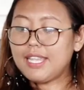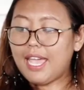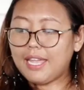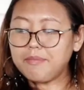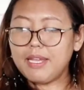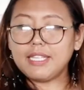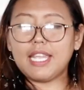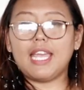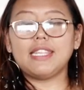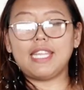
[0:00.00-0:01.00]

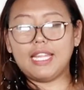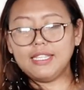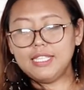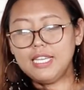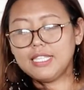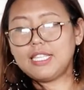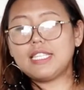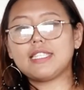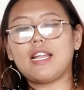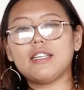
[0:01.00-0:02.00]
handmade, and then they
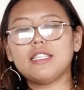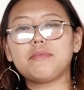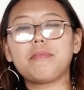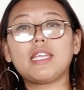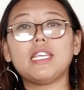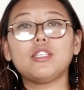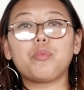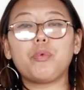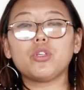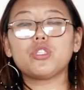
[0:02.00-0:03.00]
started making the
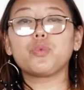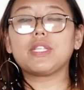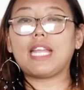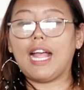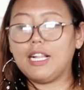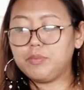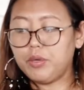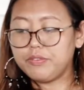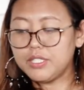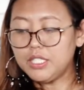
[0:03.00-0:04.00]
pots with the help
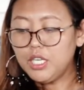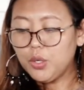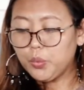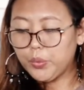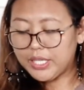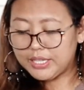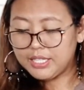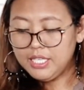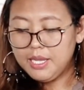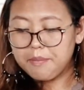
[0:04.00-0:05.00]
of the
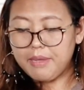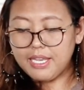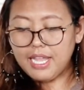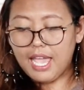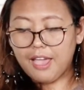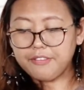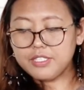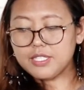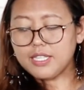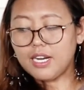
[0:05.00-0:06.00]
wheel. Men
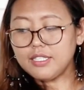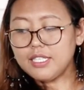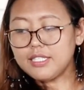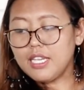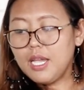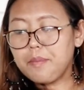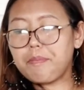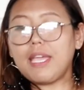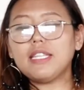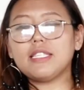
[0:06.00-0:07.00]
have started
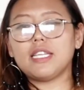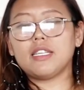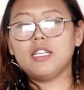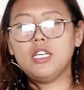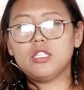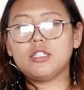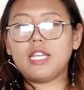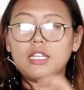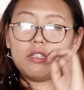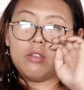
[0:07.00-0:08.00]
painting.
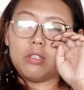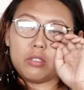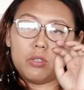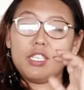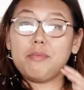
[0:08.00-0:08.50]
They not only